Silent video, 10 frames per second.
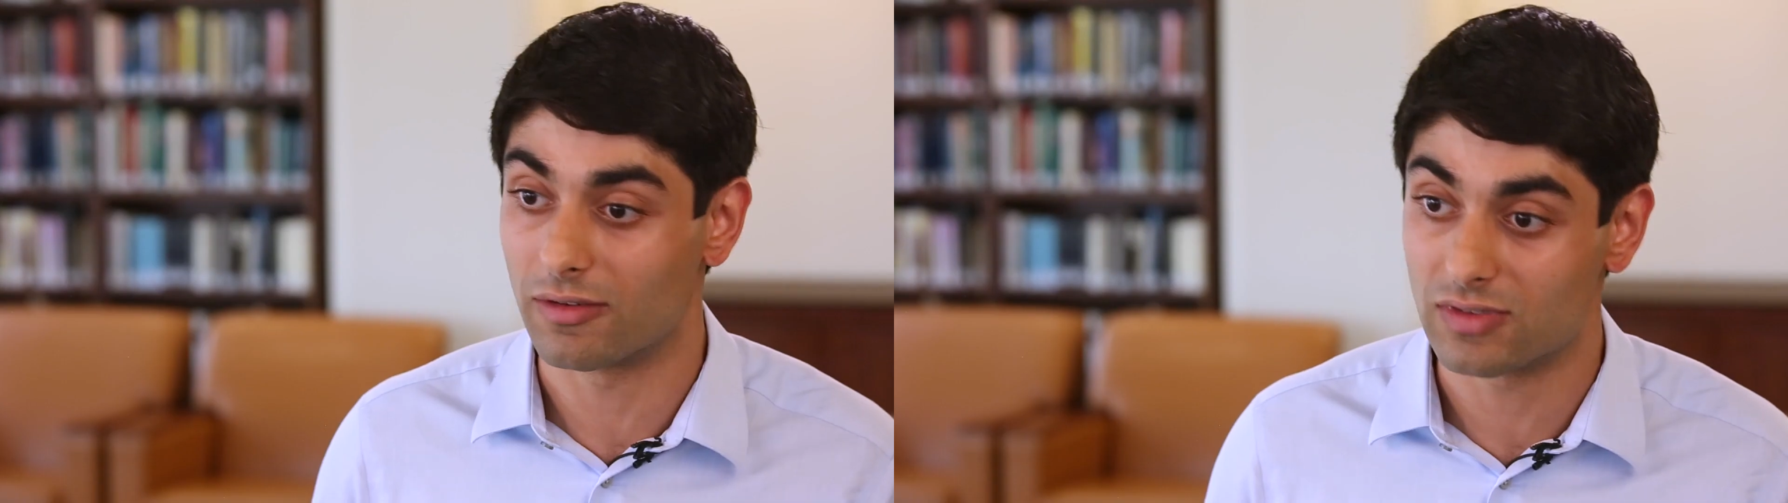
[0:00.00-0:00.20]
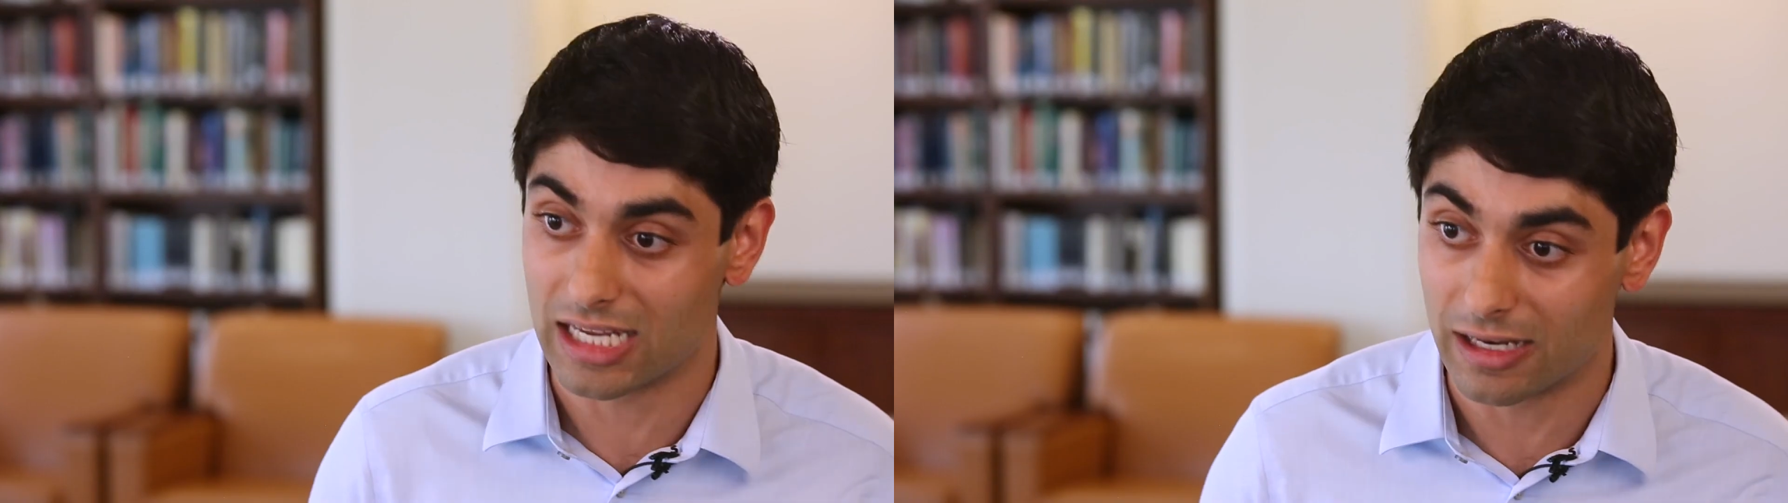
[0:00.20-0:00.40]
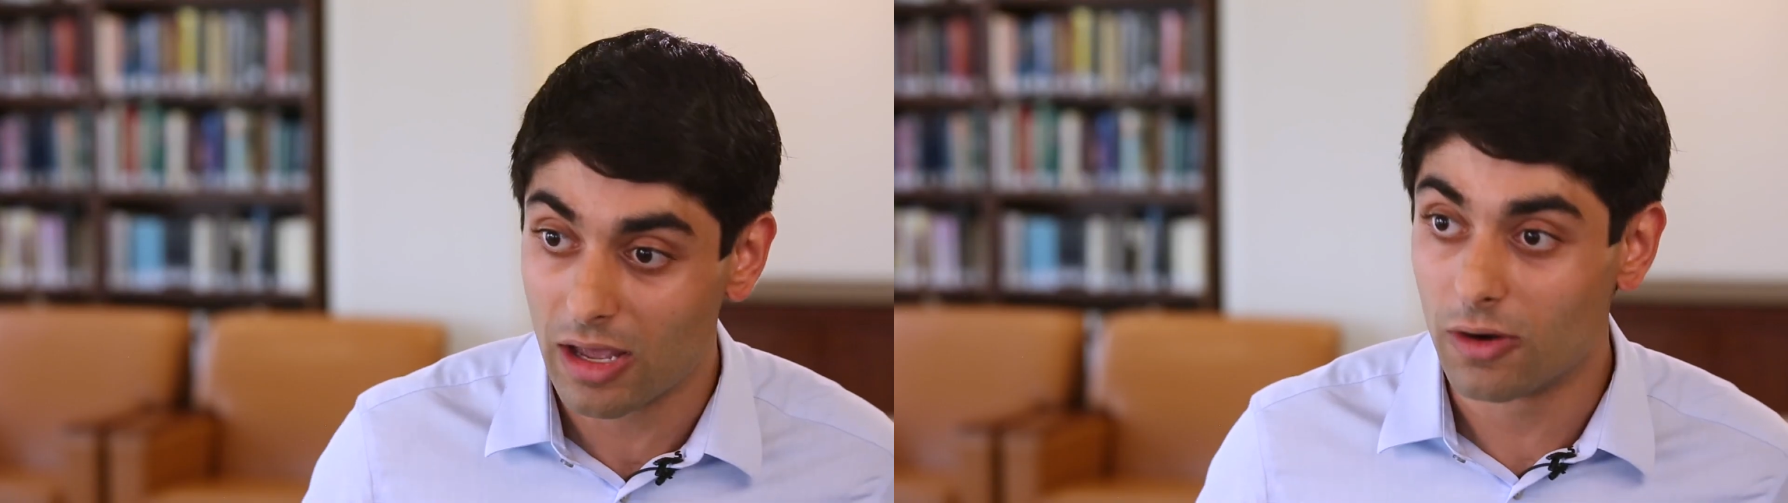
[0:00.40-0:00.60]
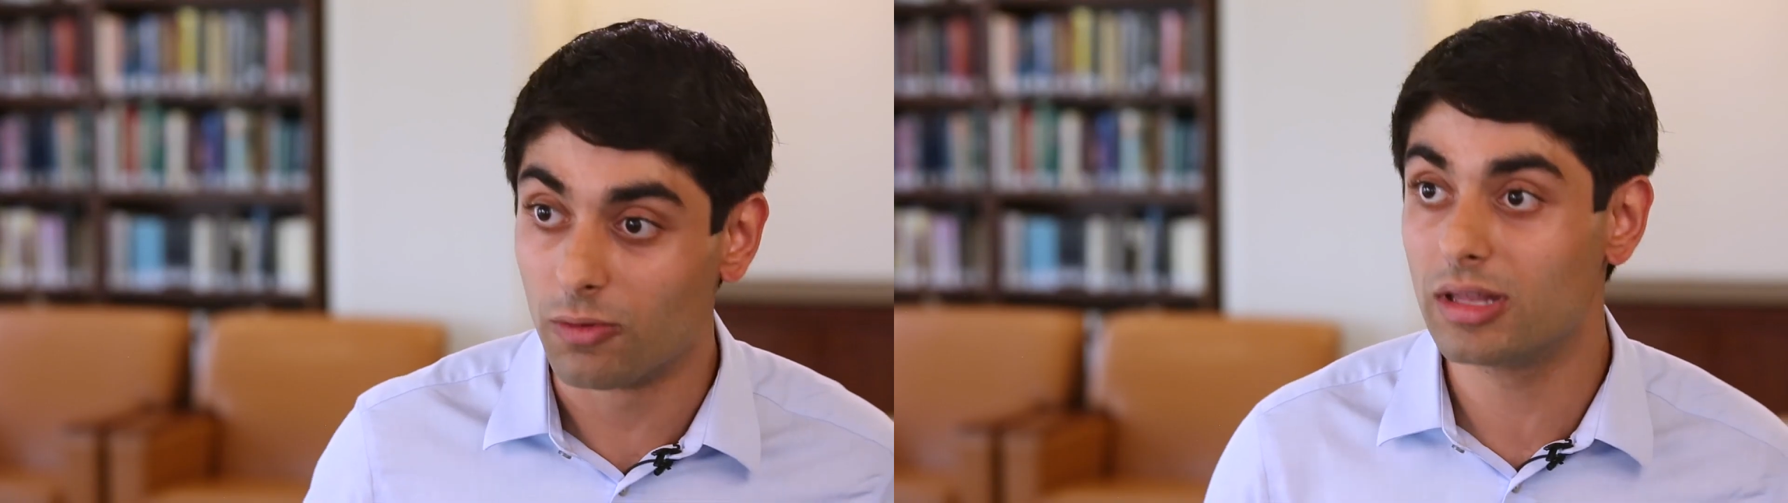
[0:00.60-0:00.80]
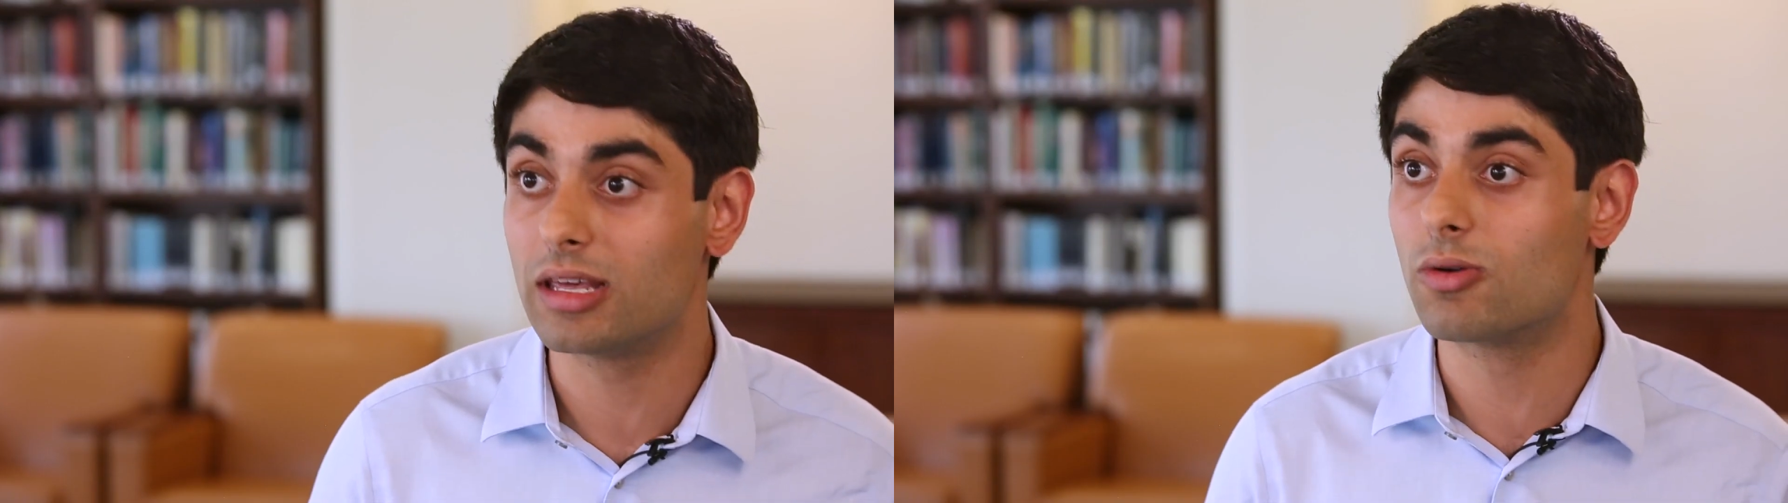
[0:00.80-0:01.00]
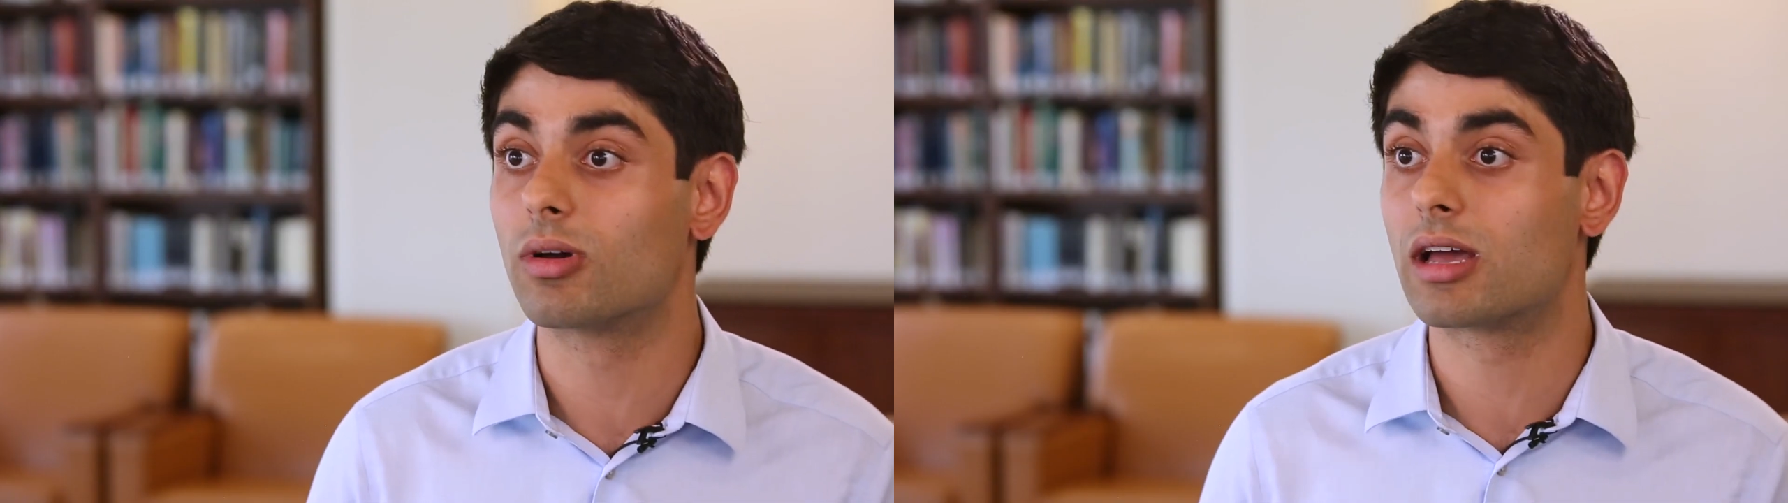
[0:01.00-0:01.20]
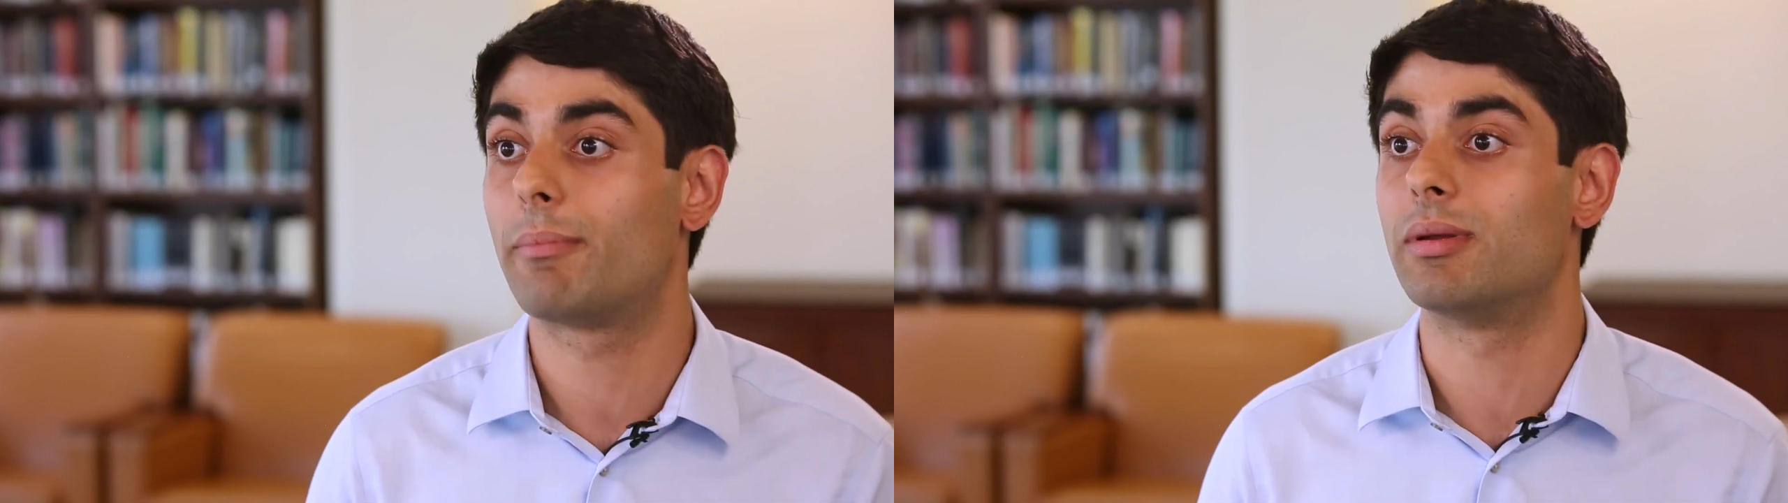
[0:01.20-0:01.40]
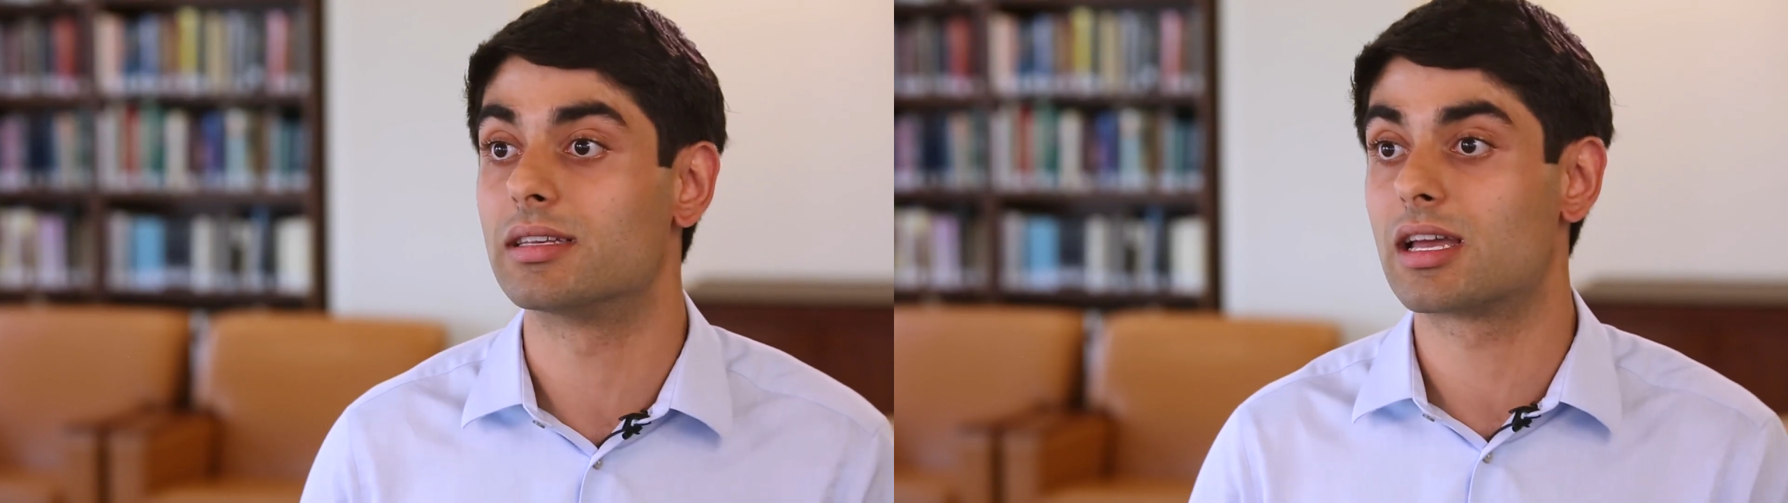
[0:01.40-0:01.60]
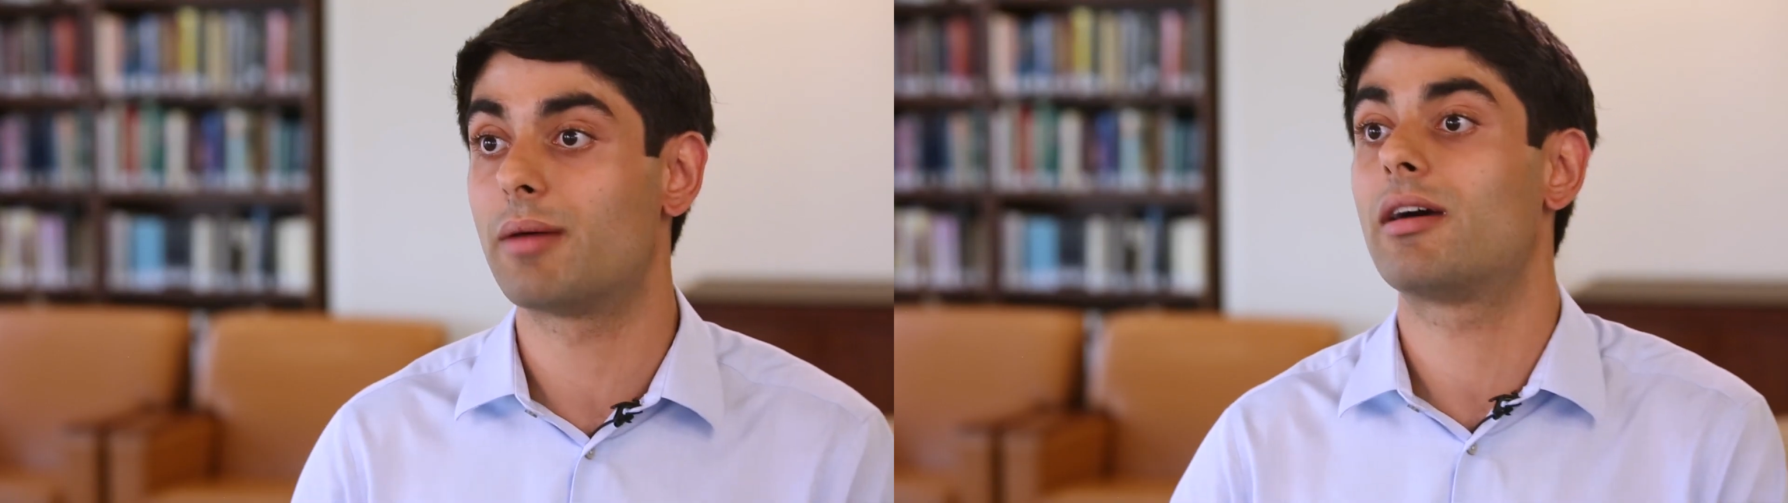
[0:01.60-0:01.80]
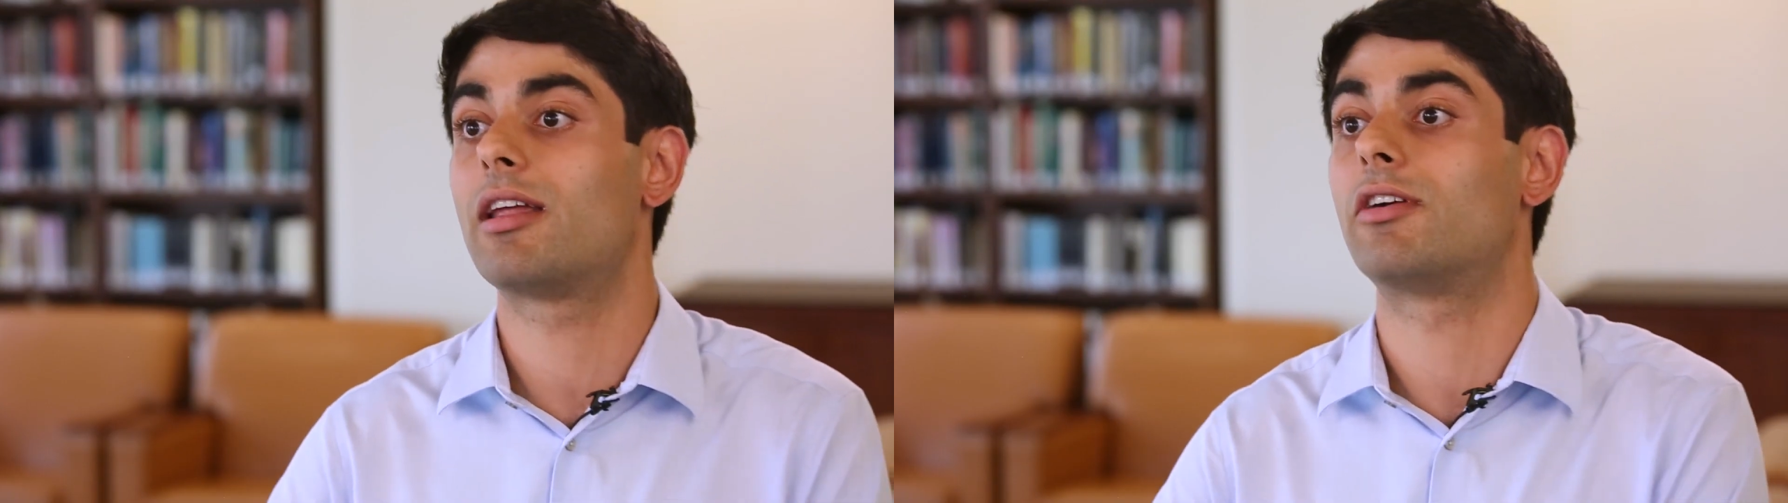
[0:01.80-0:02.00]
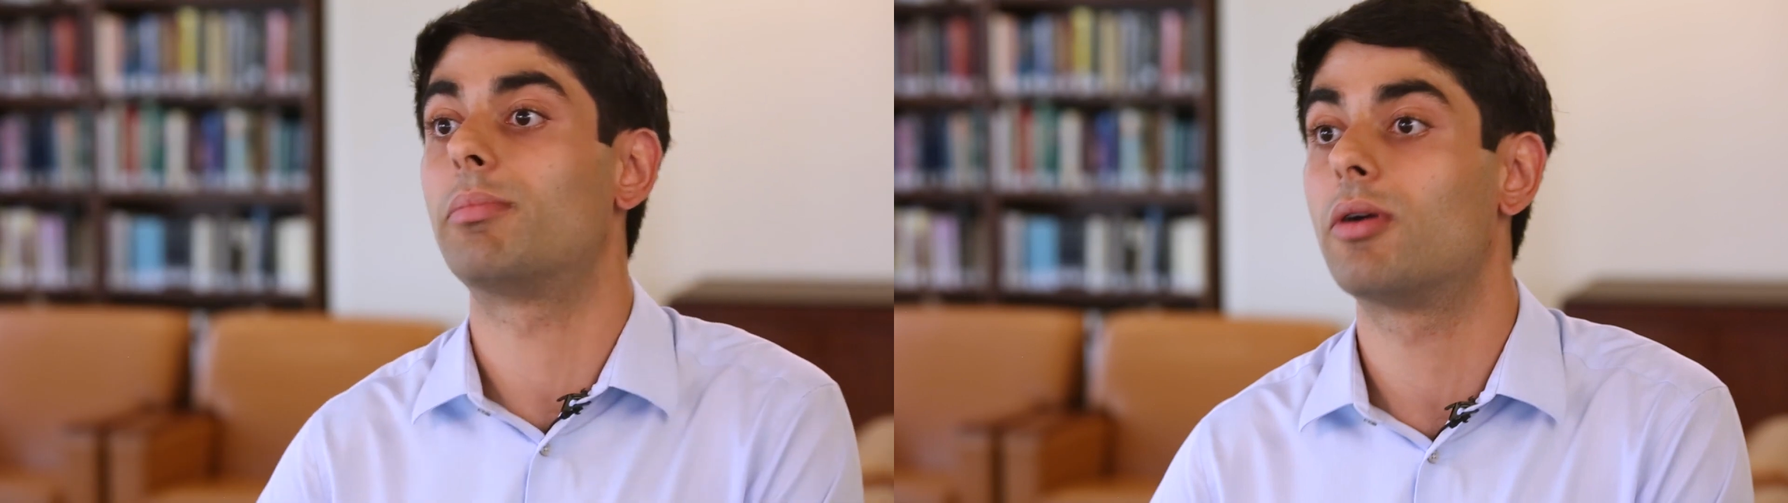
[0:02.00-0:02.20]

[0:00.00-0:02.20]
We've seen really cool companies come out of our